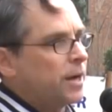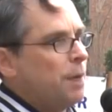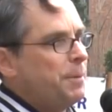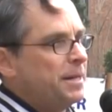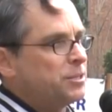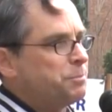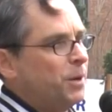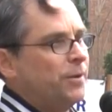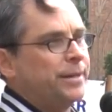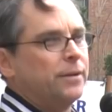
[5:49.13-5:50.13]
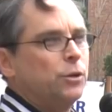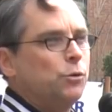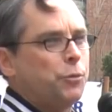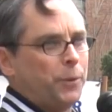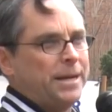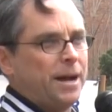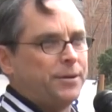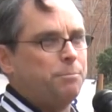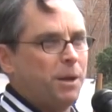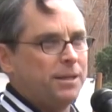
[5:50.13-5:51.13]
the company is building a new
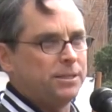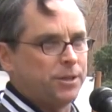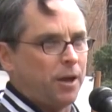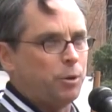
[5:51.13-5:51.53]
$300 million